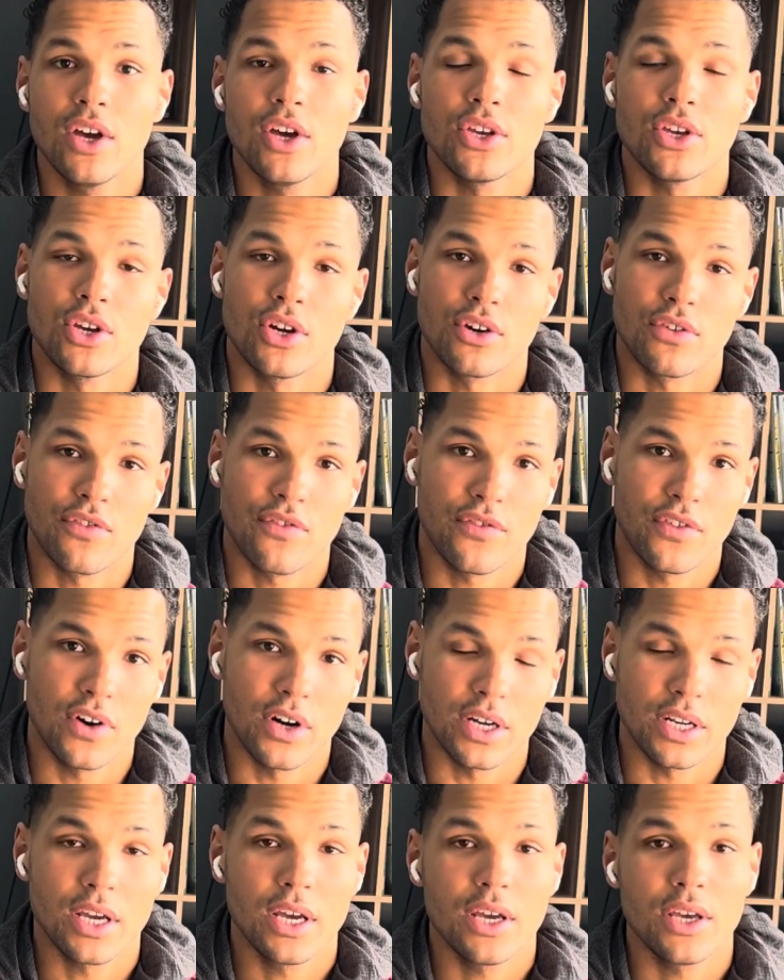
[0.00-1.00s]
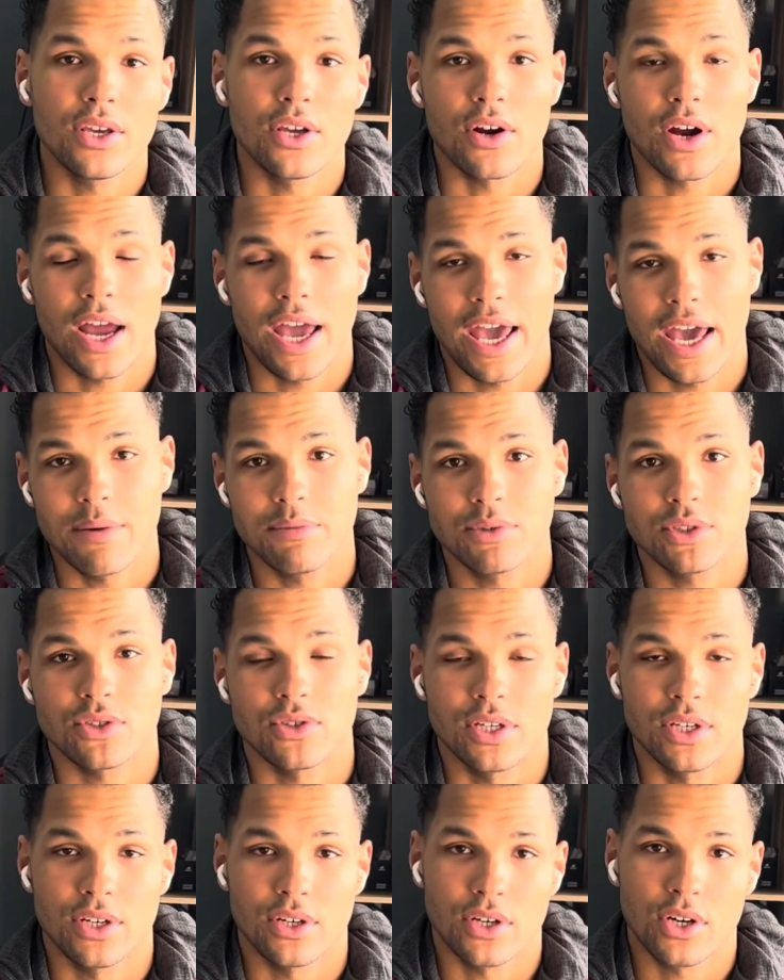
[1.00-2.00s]
your foot, your
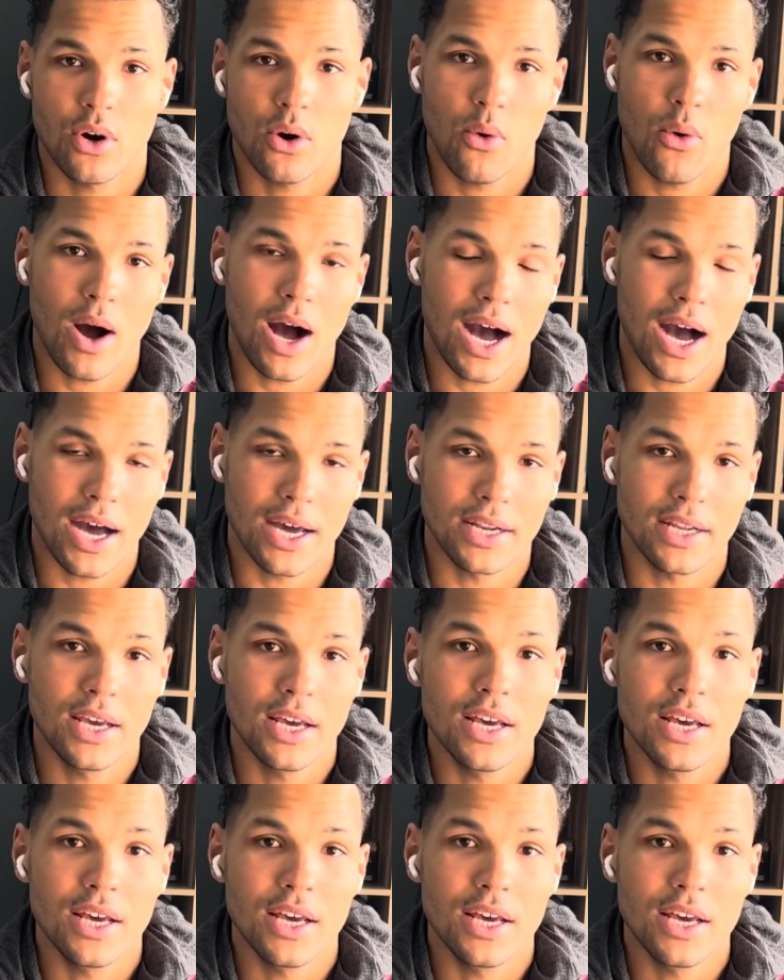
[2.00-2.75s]
hamstring, your quad.